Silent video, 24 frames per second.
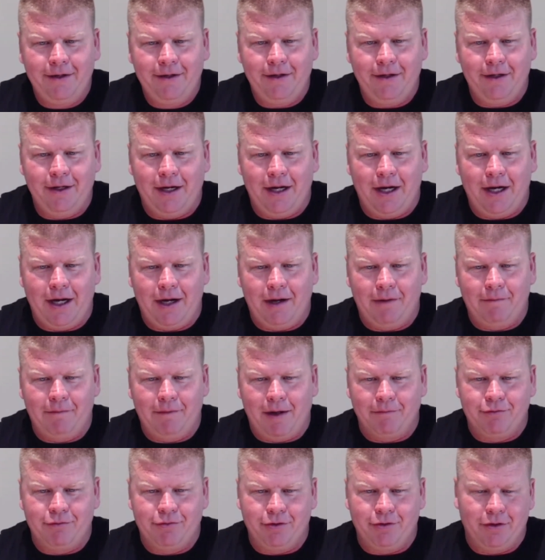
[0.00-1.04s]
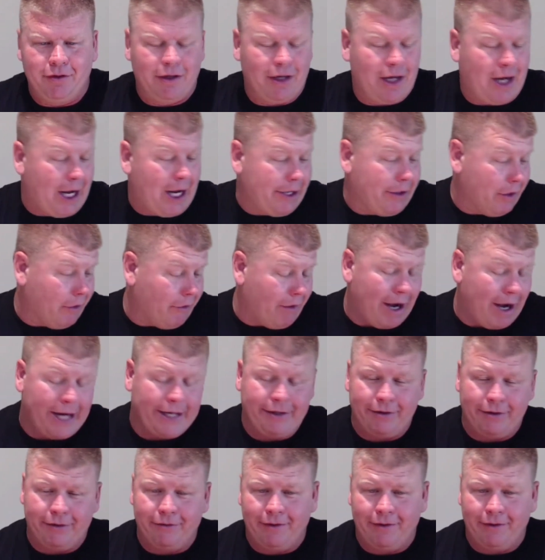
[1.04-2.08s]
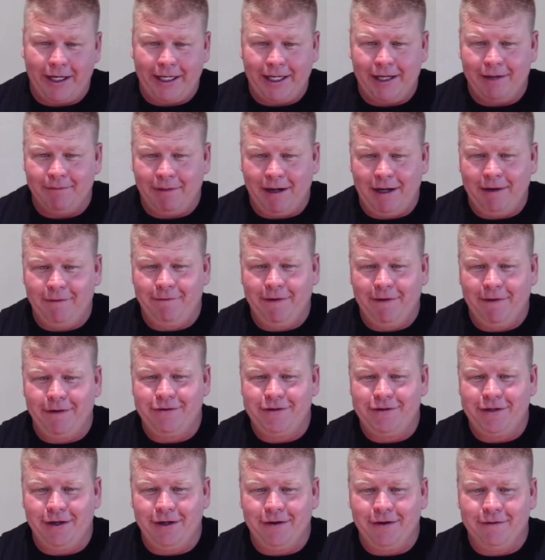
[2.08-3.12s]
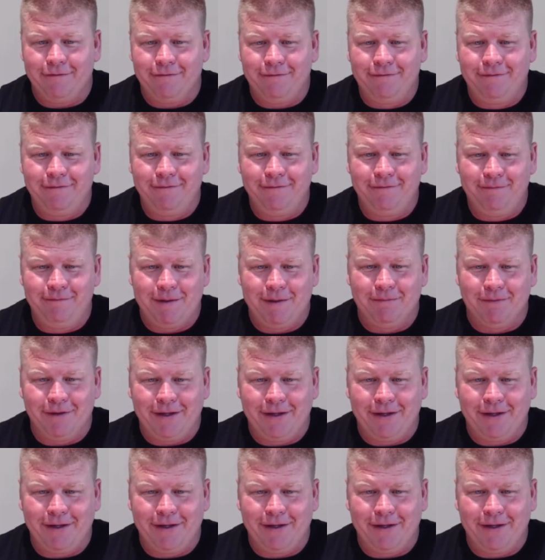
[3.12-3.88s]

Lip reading: I'm sure, I know I do. I get my fair share of people